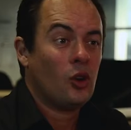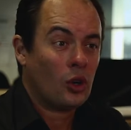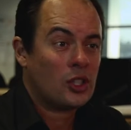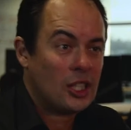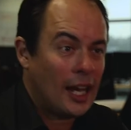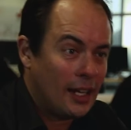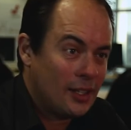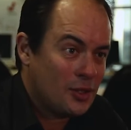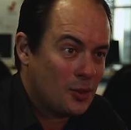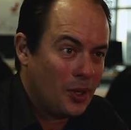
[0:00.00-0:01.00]
You're
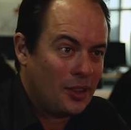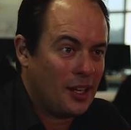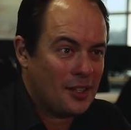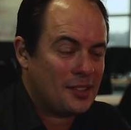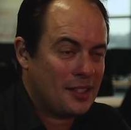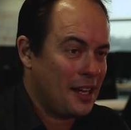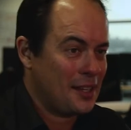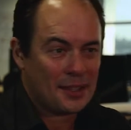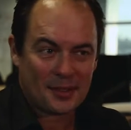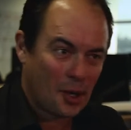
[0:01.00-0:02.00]
challenged with
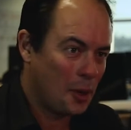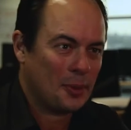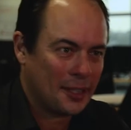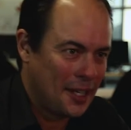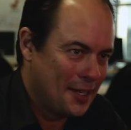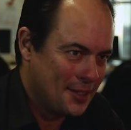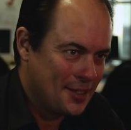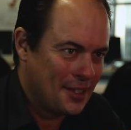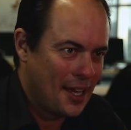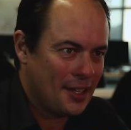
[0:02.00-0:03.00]
understanding this complicated
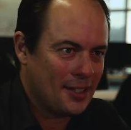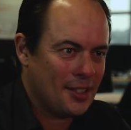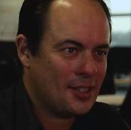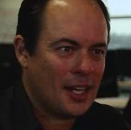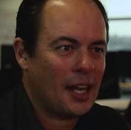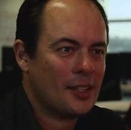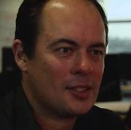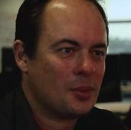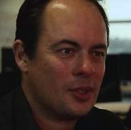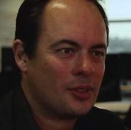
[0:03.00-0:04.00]
standard. You're
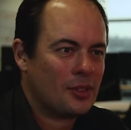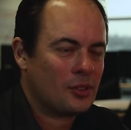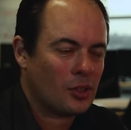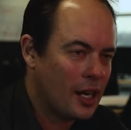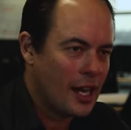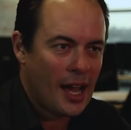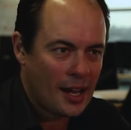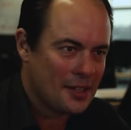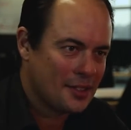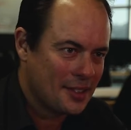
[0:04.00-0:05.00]
challenged with trying to
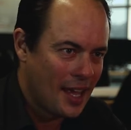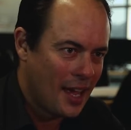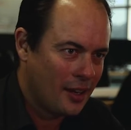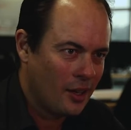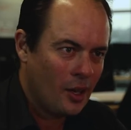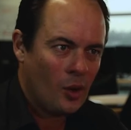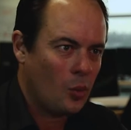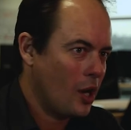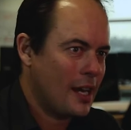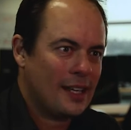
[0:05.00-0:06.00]
understand
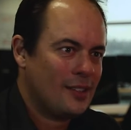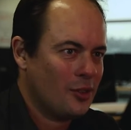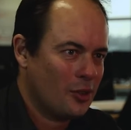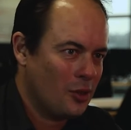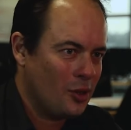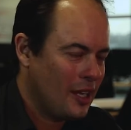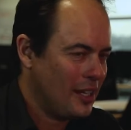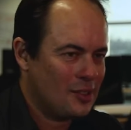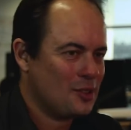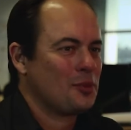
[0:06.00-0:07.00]
what I need to do,
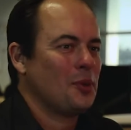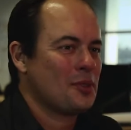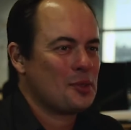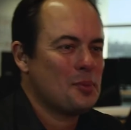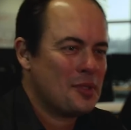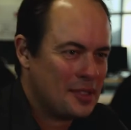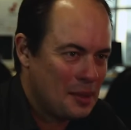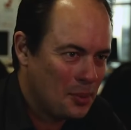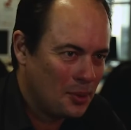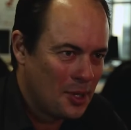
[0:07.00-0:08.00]
and you just want some
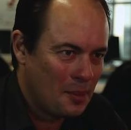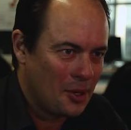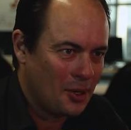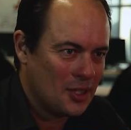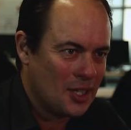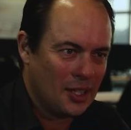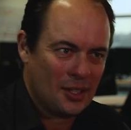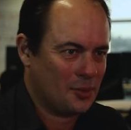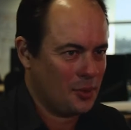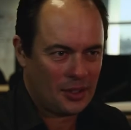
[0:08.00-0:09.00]
simple terminology. You
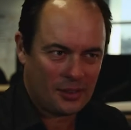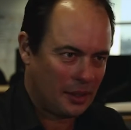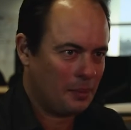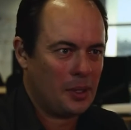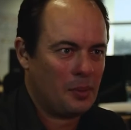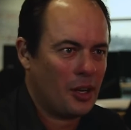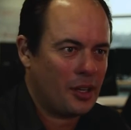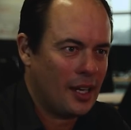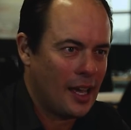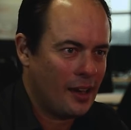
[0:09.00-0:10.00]
just want it simply
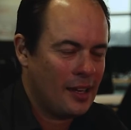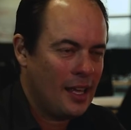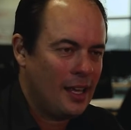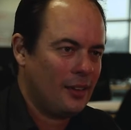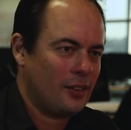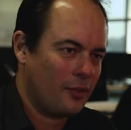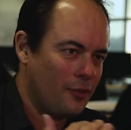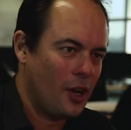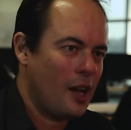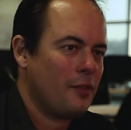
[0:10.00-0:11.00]
broken down into
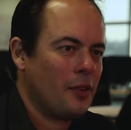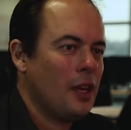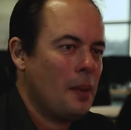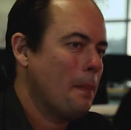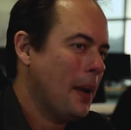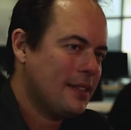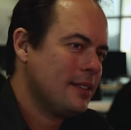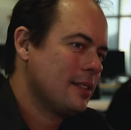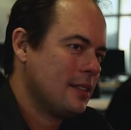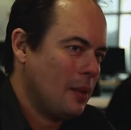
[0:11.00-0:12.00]
5
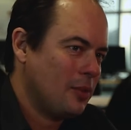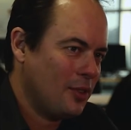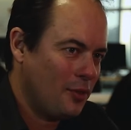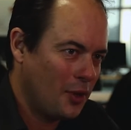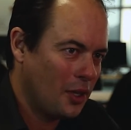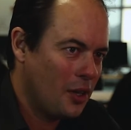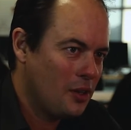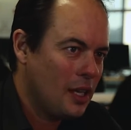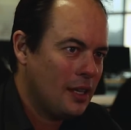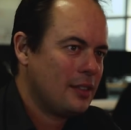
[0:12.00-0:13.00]
basic steps to
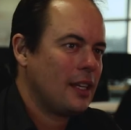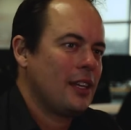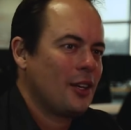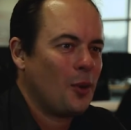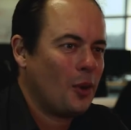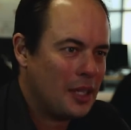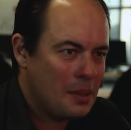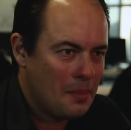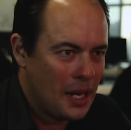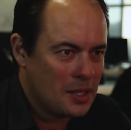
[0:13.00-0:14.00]
follow to get your quality
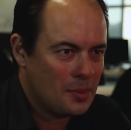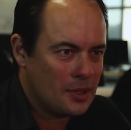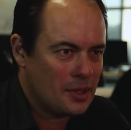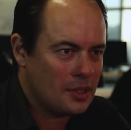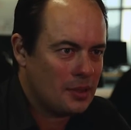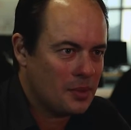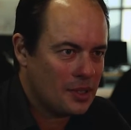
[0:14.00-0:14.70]
management system